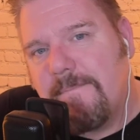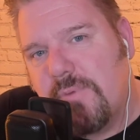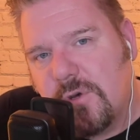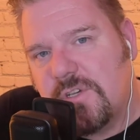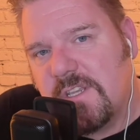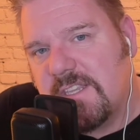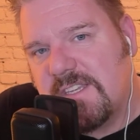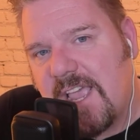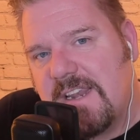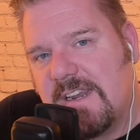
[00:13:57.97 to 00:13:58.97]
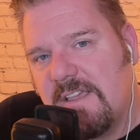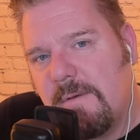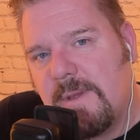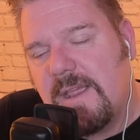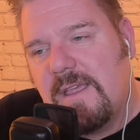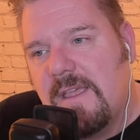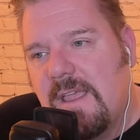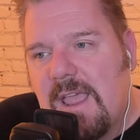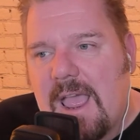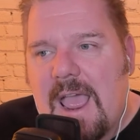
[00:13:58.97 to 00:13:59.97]
pushed to the side a little bit,
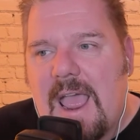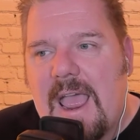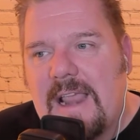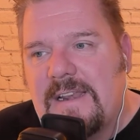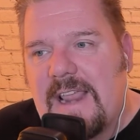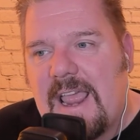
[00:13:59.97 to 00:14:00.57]
and